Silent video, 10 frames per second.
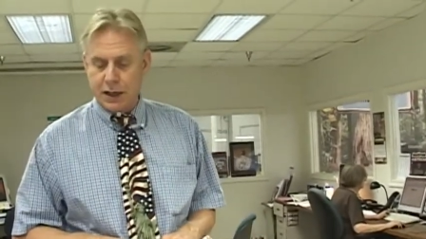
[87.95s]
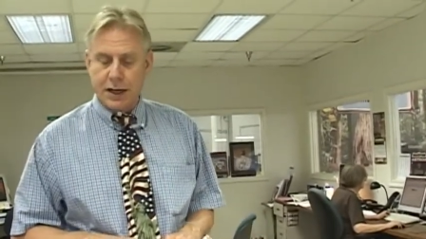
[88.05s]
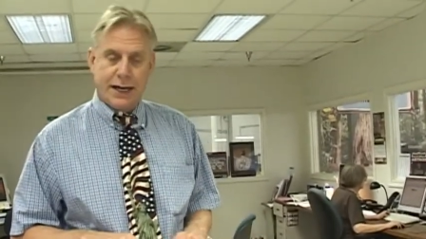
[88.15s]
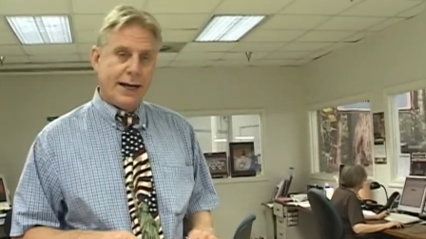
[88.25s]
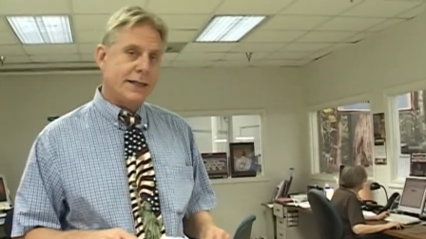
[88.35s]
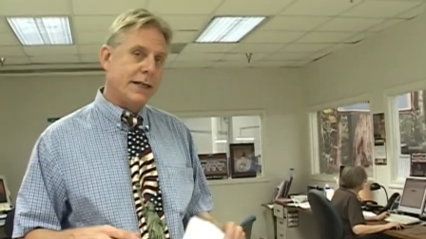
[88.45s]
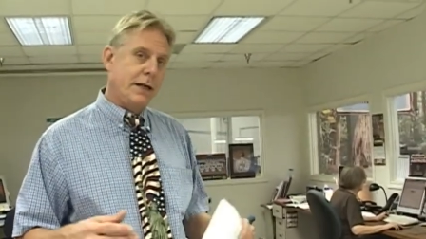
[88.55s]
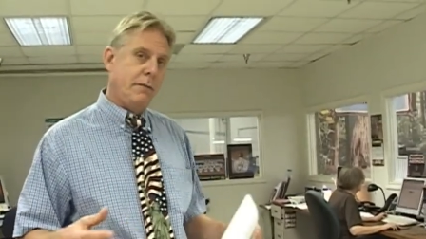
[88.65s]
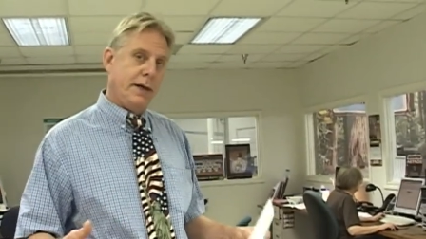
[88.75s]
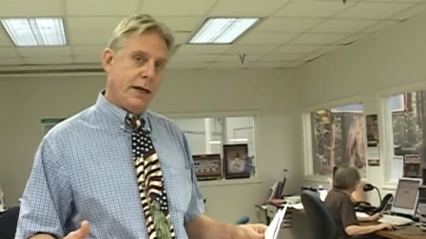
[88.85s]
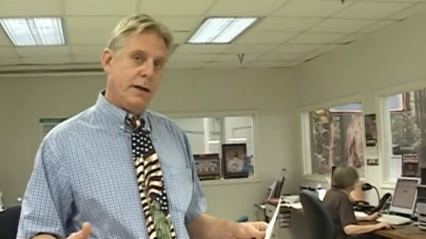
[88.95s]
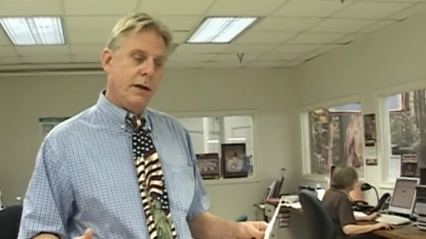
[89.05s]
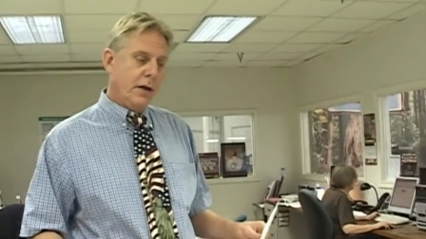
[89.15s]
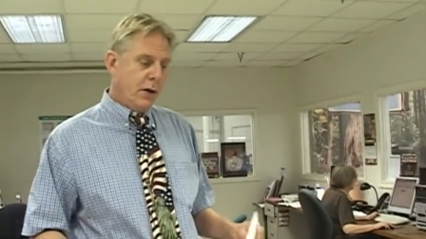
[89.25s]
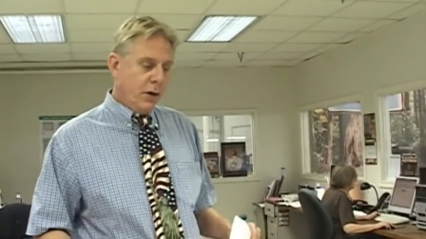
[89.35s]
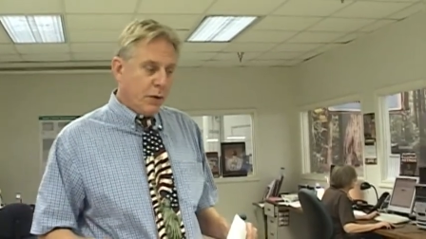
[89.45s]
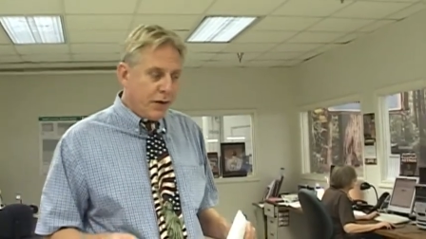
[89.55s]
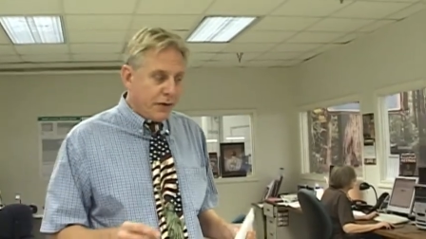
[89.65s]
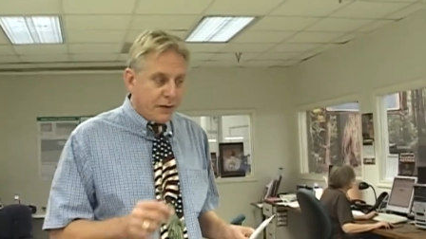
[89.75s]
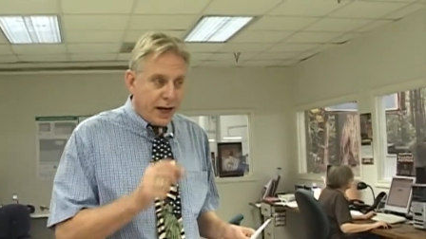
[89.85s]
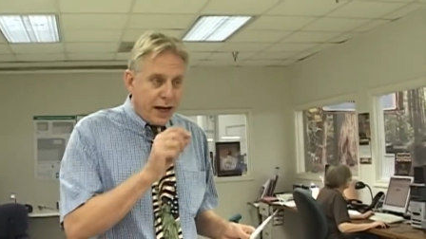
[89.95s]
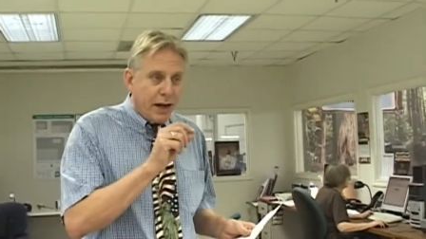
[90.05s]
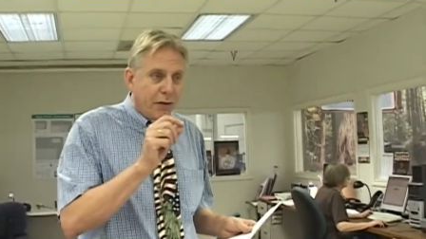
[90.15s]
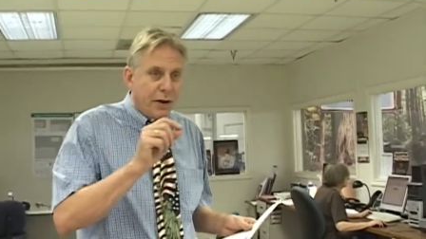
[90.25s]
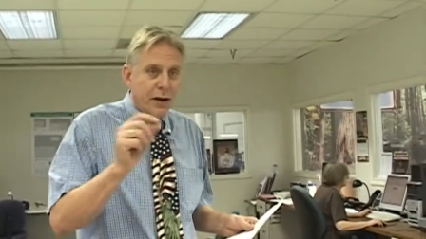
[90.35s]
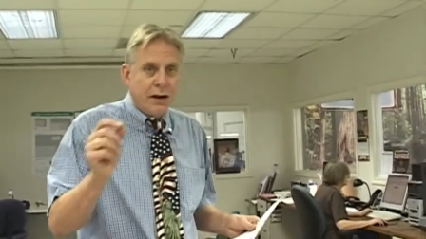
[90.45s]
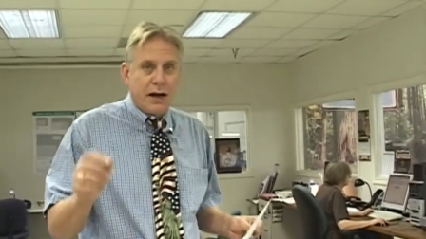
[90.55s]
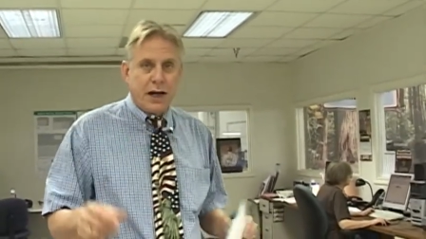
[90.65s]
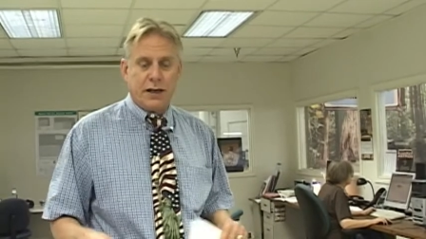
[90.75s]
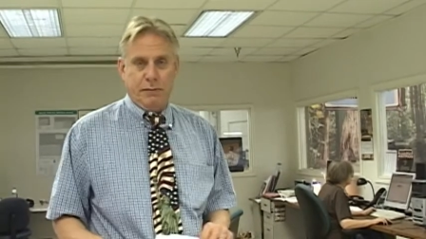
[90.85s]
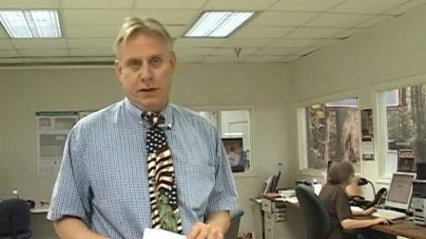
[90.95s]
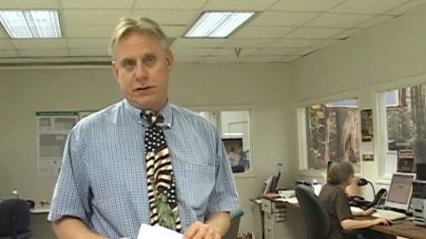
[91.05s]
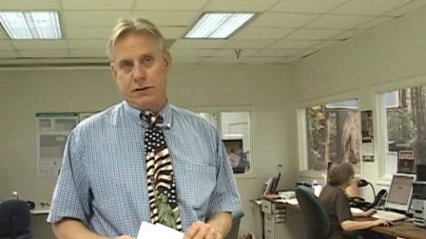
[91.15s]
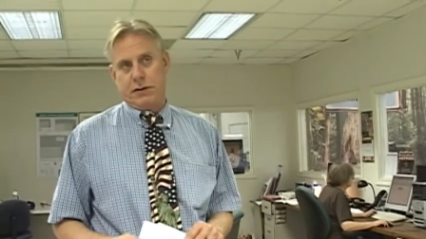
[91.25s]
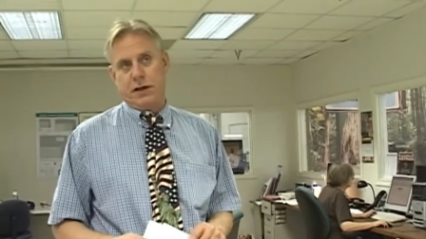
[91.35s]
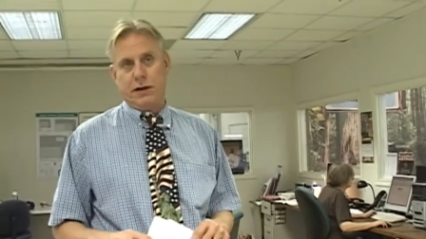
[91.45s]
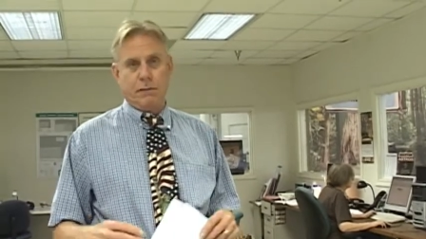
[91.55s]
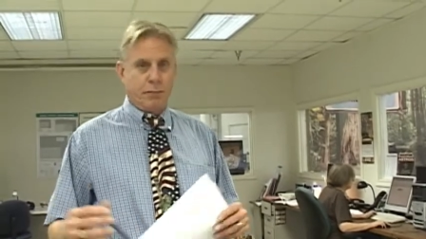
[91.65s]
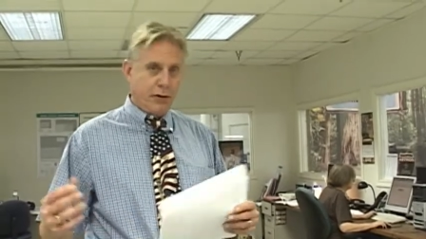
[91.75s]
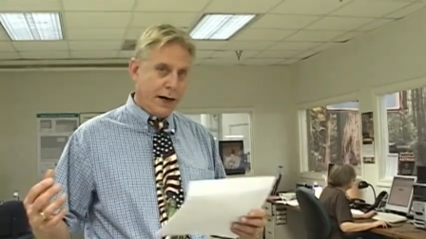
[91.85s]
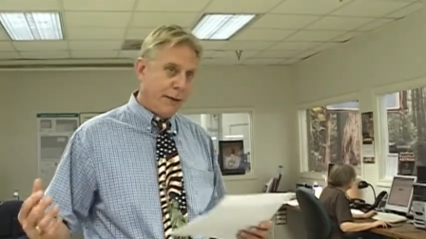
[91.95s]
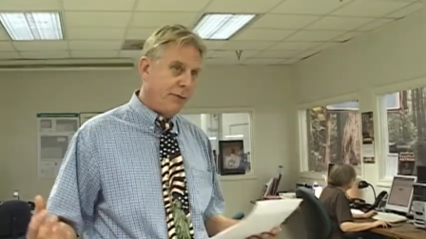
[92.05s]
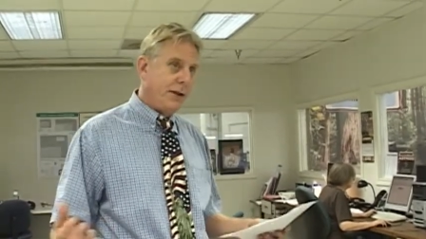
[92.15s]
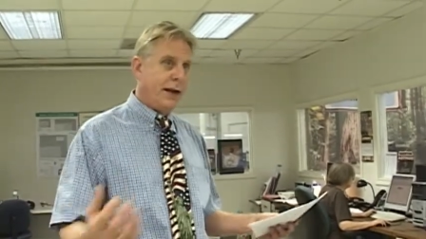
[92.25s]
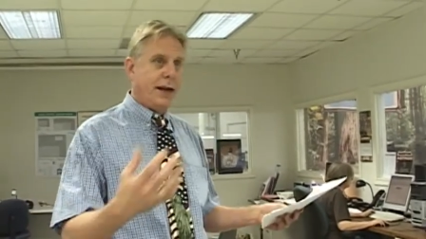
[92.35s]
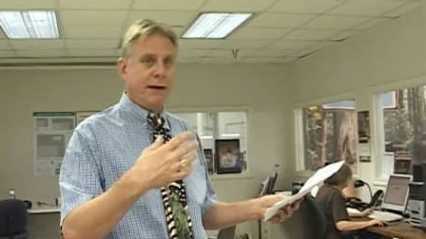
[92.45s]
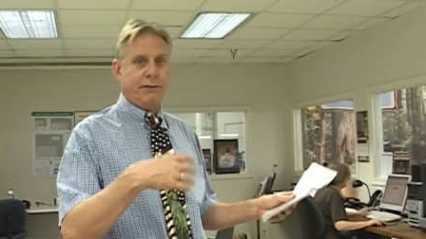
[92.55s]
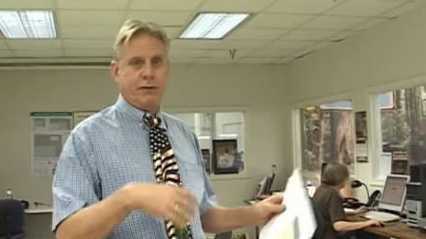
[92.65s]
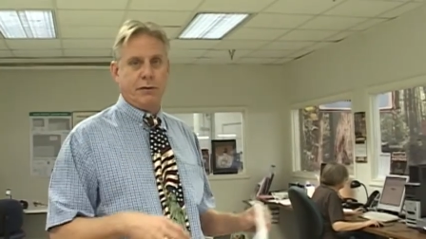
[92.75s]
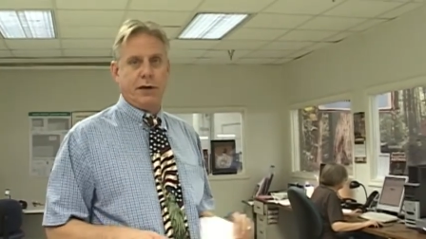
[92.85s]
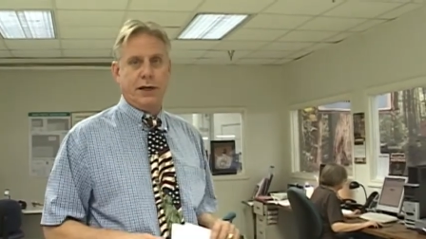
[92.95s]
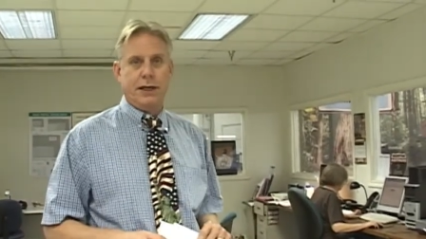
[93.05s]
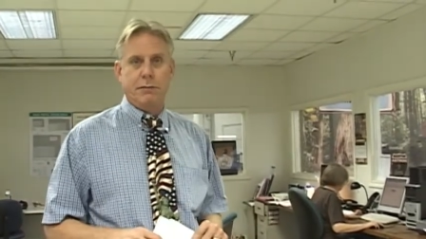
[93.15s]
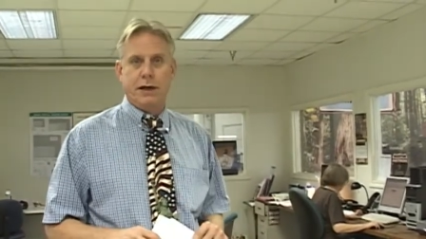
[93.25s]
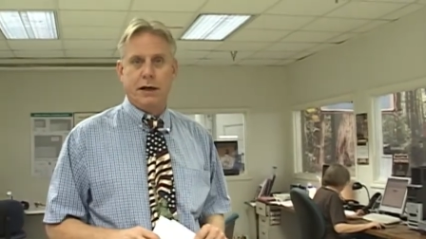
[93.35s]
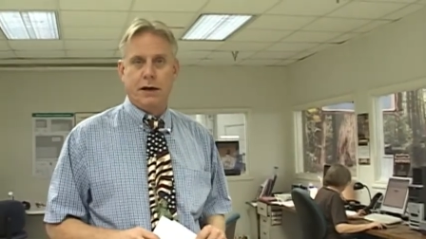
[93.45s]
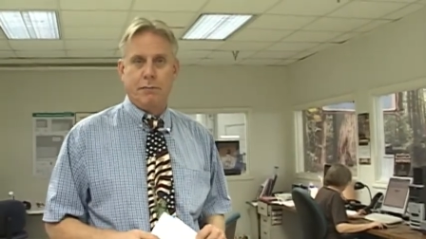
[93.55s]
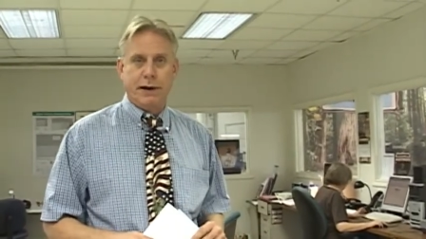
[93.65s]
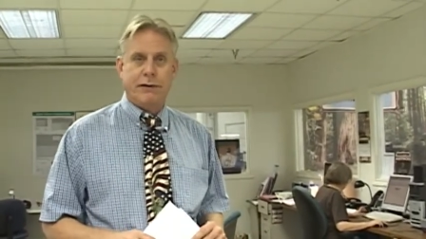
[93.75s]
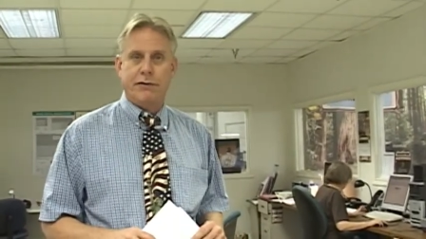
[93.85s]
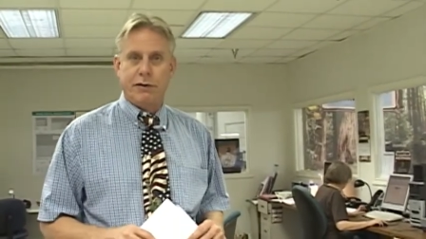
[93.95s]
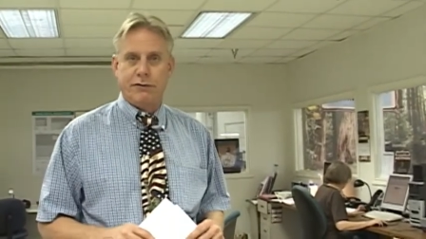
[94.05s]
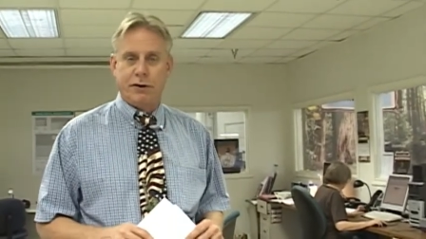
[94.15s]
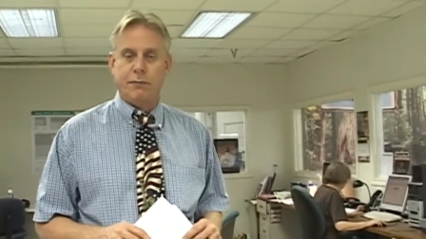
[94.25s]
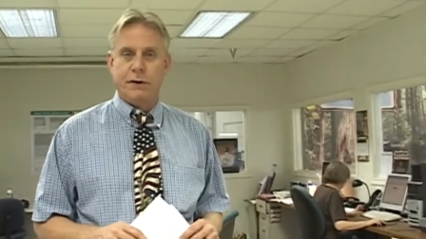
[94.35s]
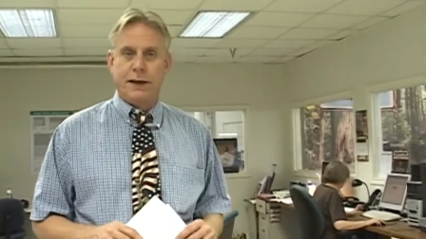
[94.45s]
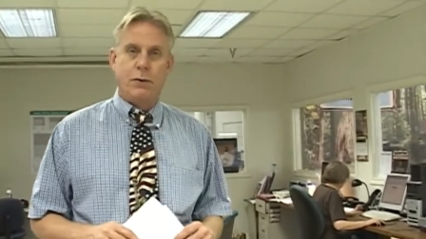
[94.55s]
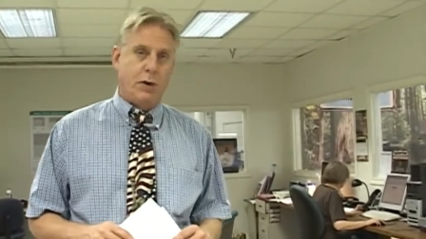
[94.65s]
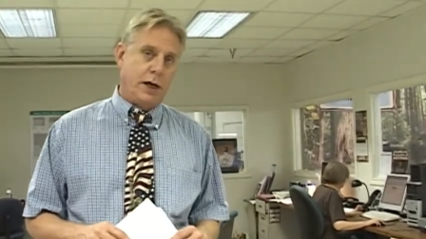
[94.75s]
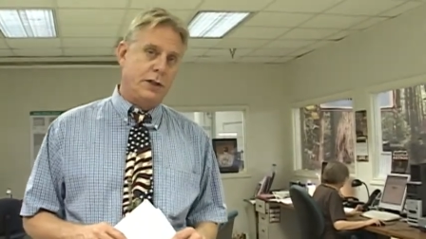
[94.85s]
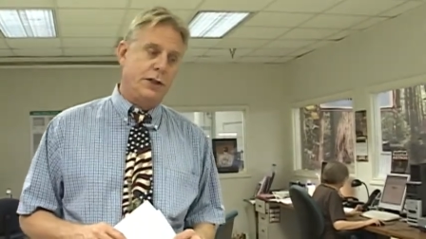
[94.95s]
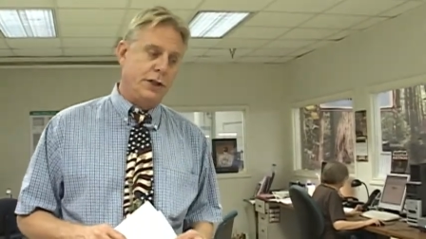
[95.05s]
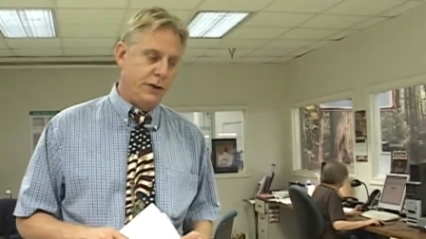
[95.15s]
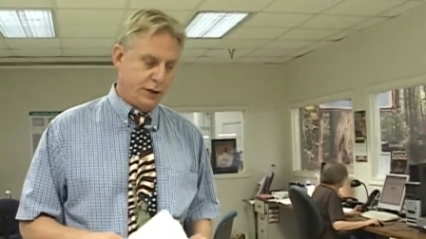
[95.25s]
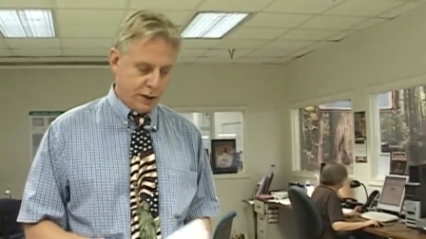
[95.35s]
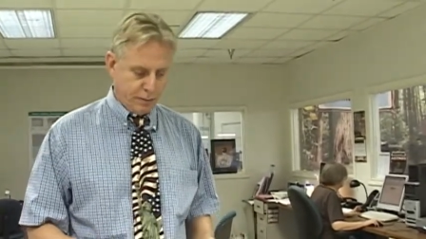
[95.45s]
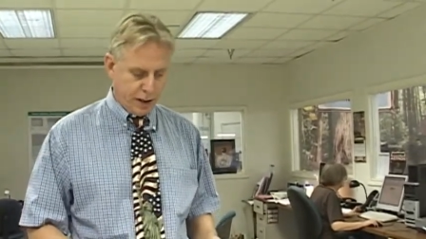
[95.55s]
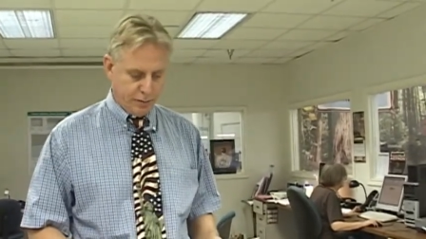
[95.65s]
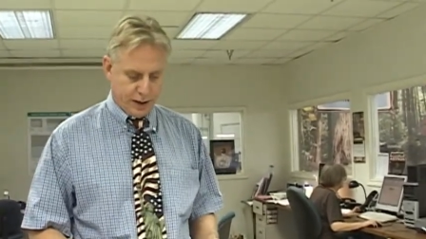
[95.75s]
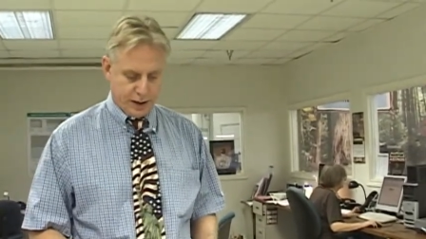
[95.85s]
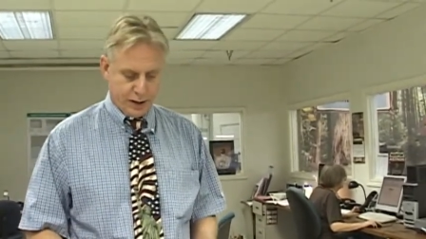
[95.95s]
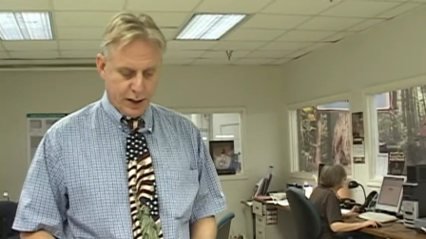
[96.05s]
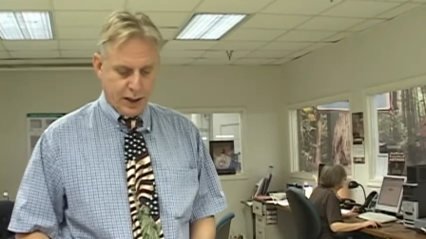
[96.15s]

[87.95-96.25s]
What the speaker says: clients come in with handwritten documents, and perhaps they have an email, a picture of something they want to use in a mail piece.